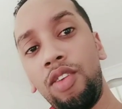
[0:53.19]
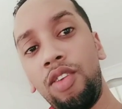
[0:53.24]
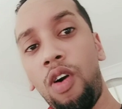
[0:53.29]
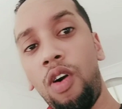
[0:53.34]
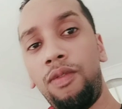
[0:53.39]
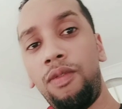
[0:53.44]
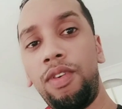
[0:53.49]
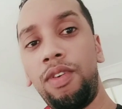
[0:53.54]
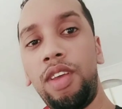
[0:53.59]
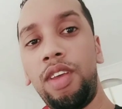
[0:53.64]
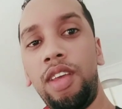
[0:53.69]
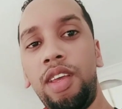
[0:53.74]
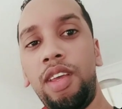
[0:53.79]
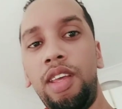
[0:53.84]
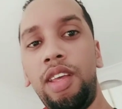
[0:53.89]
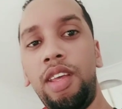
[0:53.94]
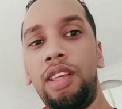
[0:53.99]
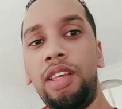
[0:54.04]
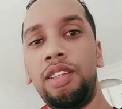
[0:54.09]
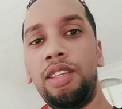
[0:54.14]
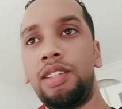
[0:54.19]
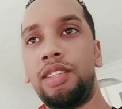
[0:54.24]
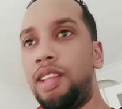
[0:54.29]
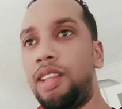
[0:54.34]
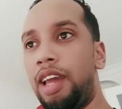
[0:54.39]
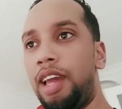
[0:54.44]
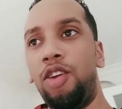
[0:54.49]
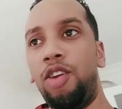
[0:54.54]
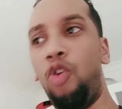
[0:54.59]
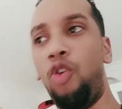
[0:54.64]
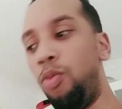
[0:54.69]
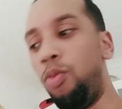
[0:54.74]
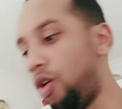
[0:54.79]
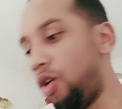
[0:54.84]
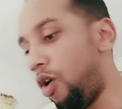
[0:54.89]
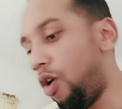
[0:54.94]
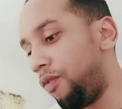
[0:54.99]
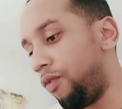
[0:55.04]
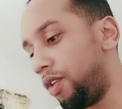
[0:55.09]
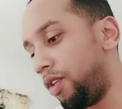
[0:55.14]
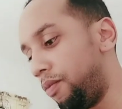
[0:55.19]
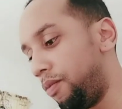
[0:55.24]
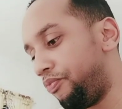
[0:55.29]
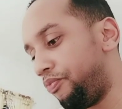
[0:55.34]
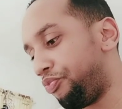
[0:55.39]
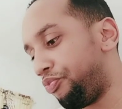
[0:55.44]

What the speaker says: coffee is like a normal coffee.